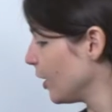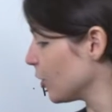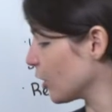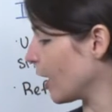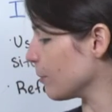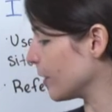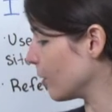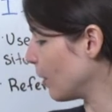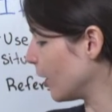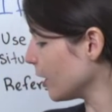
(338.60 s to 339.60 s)
to come to the
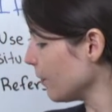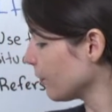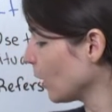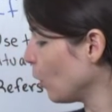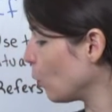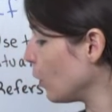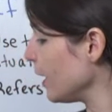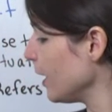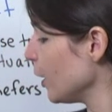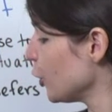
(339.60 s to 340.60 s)
party,
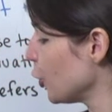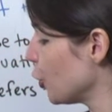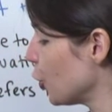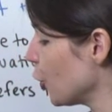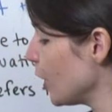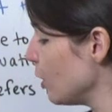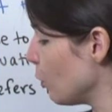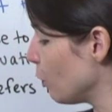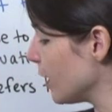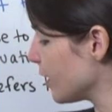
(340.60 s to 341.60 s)
we should
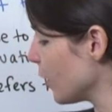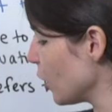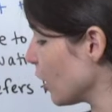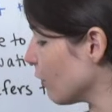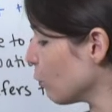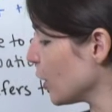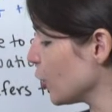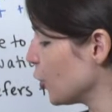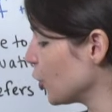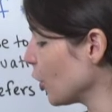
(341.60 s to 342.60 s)
reserve, we
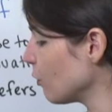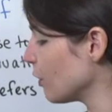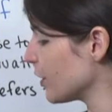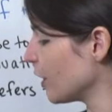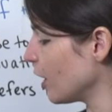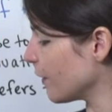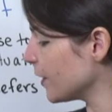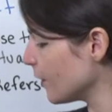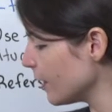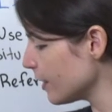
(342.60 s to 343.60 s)
should reserve.
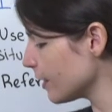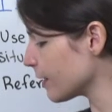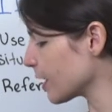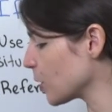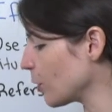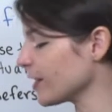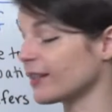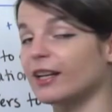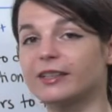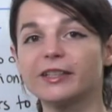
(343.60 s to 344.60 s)
So this is
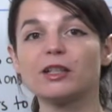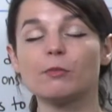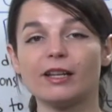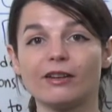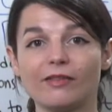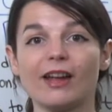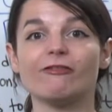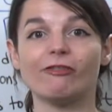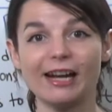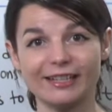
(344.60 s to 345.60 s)
expressing a little bit of
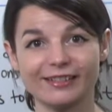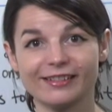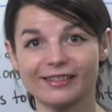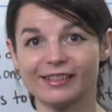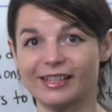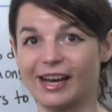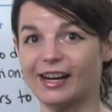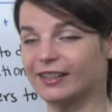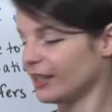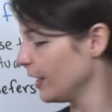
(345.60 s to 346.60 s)
advice,
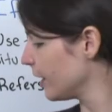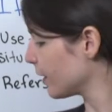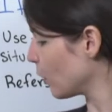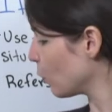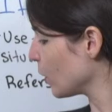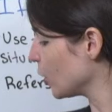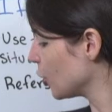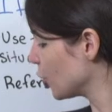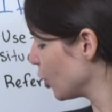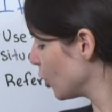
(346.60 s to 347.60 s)
yeah? So we
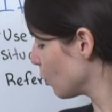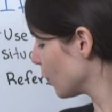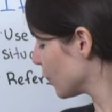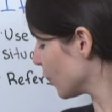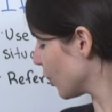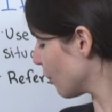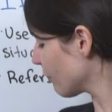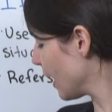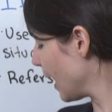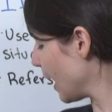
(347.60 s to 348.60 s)
should reserve
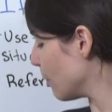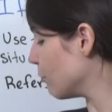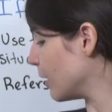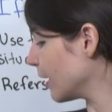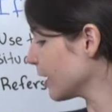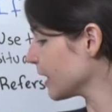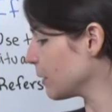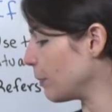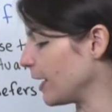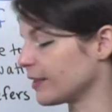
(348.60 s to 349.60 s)
a big
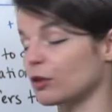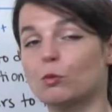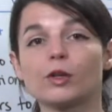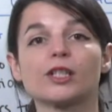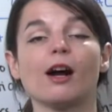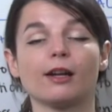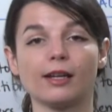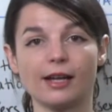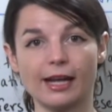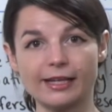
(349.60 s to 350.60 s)
space. So we're
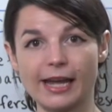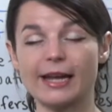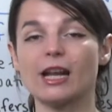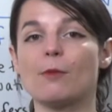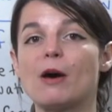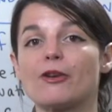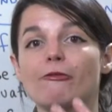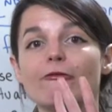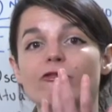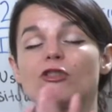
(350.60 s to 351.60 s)
talking again about a
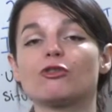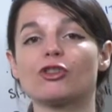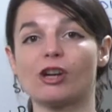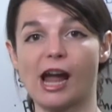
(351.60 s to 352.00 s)
future